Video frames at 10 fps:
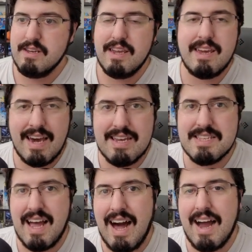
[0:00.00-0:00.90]
He has
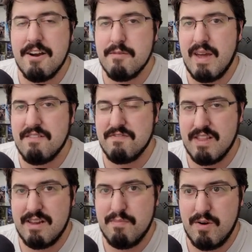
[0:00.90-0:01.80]
the Iron Man
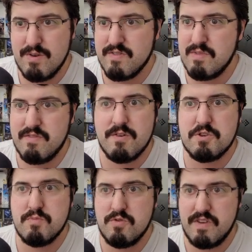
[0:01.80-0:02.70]
flight pose from the
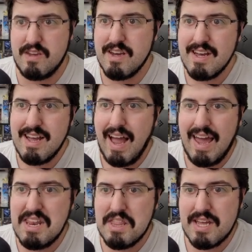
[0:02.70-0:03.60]
first movie.
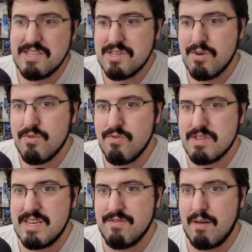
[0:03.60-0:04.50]
And that's so cool to
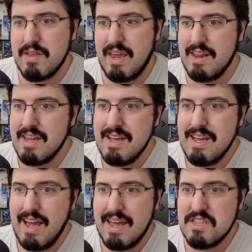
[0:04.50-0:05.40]
see it replicate.
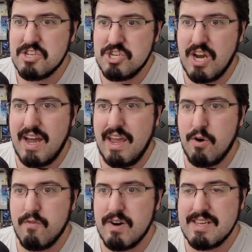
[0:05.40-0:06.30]
And the giant
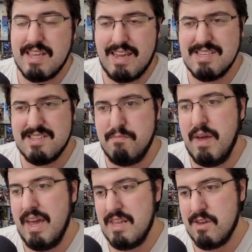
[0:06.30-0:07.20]
over-ass, I guess it's a
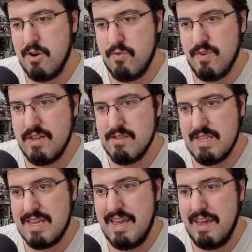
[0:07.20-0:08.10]
petticoat rather than
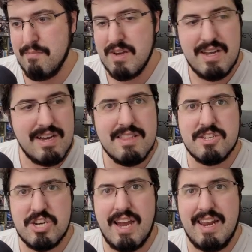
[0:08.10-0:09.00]
a cape. The
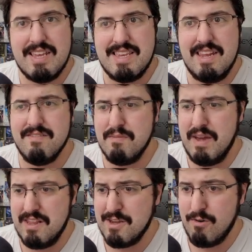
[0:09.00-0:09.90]
giant-ass end of the
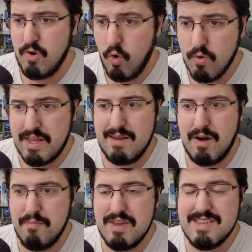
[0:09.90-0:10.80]
petticoat holding him
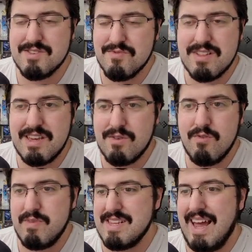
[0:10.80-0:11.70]
up is really
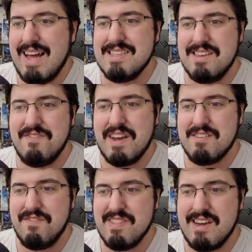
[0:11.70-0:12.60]
cool because it adds the effect
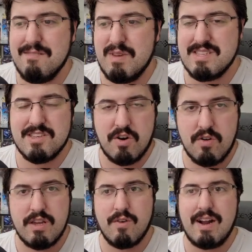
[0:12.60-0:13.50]
of flight because it's
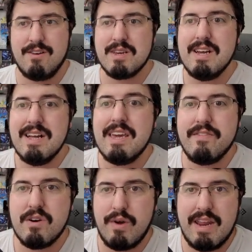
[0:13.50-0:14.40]
curling around,
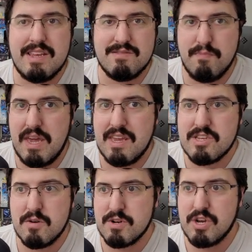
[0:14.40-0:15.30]
even though it is making
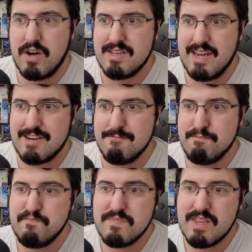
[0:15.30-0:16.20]
so much contact.
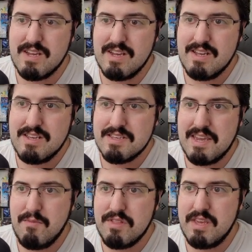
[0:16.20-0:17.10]

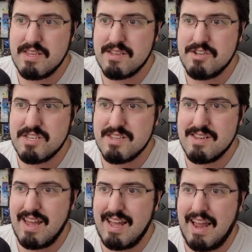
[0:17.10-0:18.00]
Same with these. They're just,
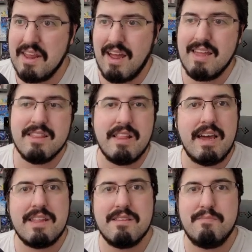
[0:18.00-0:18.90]
I
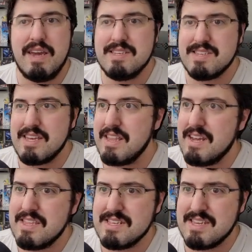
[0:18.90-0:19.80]
like the bases. I
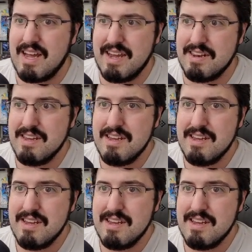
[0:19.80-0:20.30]
like the design.